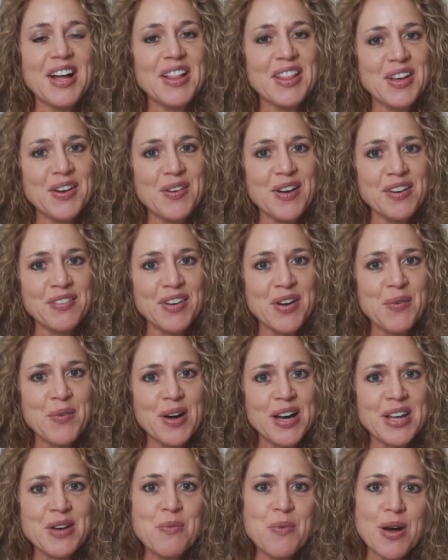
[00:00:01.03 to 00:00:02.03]
Hello,
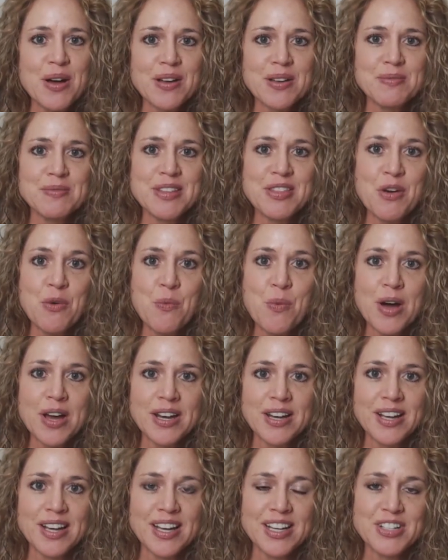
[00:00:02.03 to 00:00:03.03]
everyone. Welcome to the
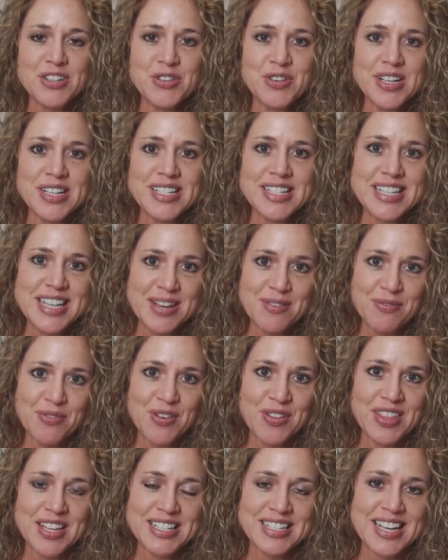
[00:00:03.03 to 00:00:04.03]
100 tip
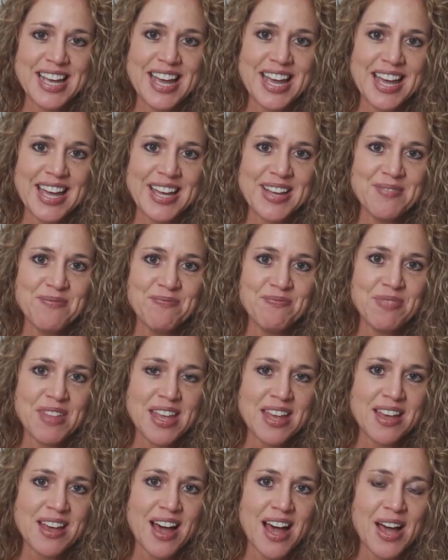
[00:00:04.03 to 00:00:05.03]
for the day.
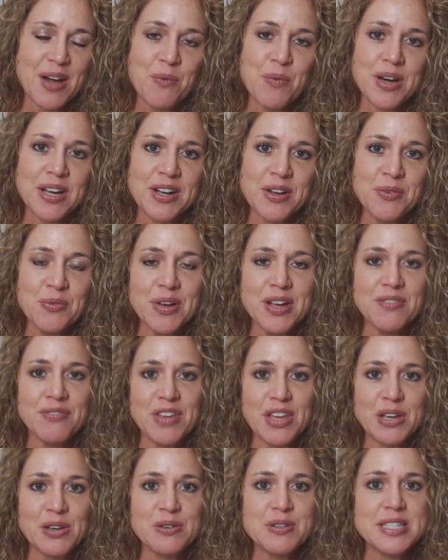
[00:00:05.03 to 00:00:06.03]
I want to
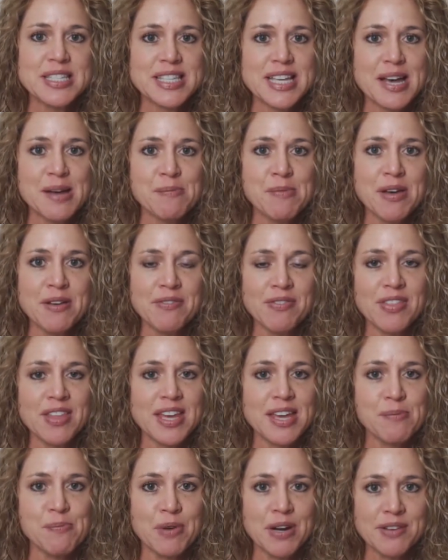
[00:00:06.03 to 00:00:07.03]
review some of
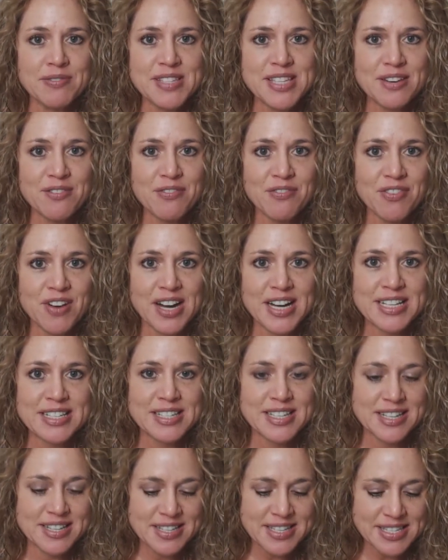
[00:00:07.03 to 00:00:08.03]
the briefs and
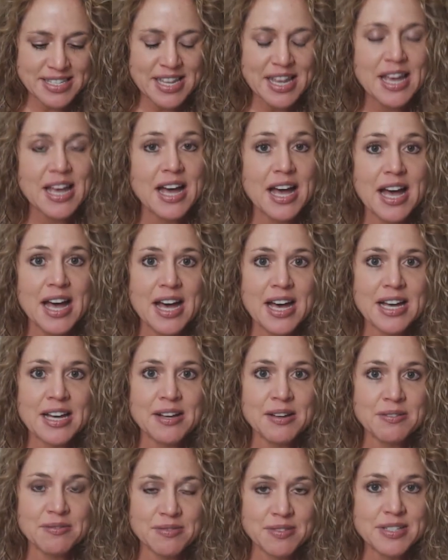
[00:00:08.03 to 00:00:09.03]
phrases,
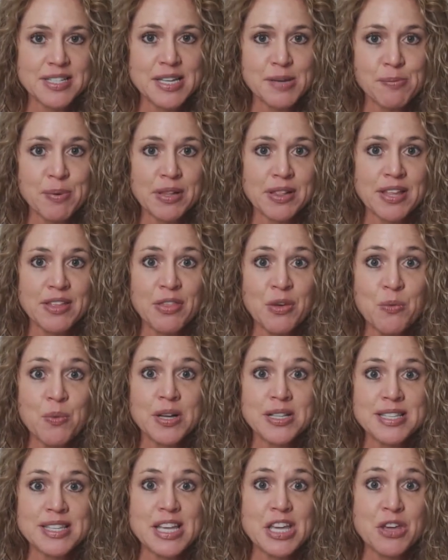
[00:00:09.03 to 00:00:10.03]
uh, typically the
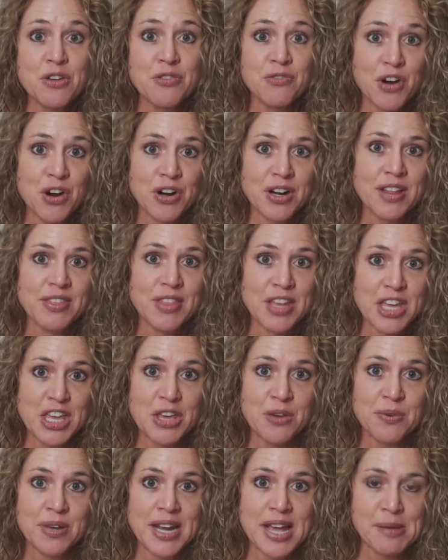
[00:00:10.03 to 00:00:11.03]
ones that you've heard in the
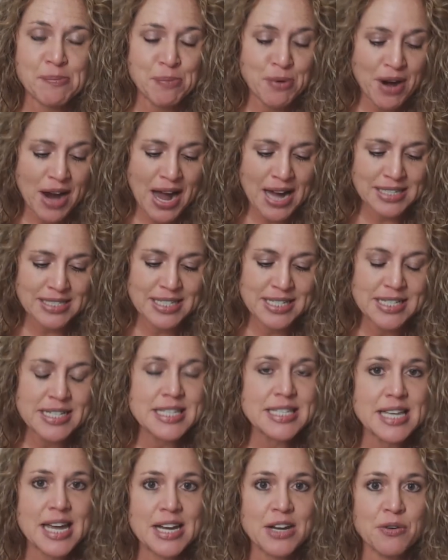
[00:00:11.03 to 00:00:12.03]
Q&A
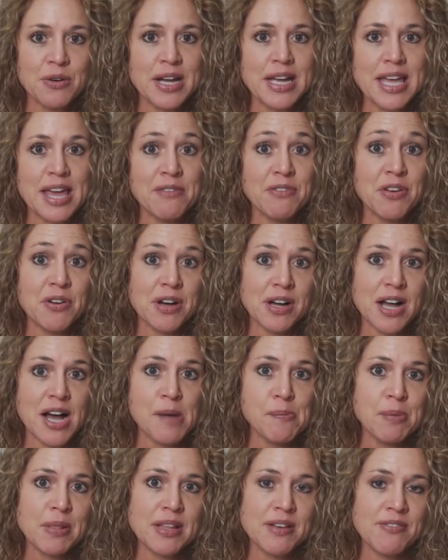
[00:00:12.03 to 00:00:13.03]
practice. I know I gave you a
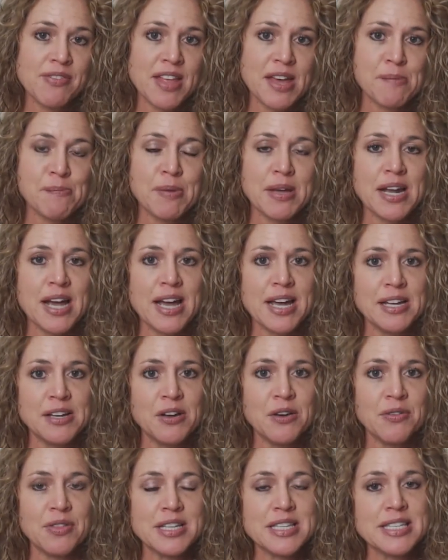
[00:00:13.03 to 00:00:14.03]
couple of them, but I
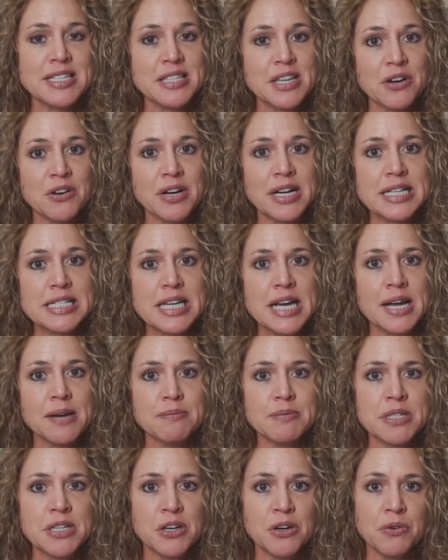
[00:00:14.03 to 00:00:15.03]
know this is a great
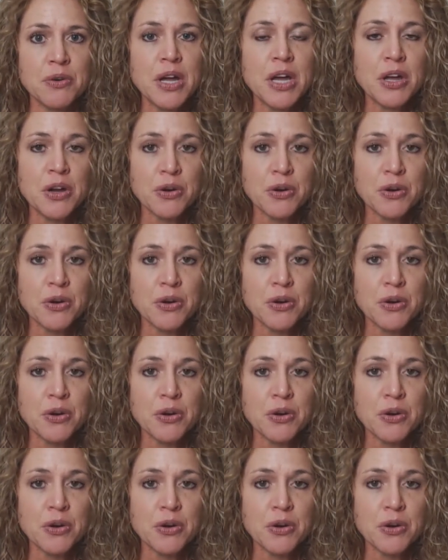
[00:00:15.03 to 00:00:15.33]
time to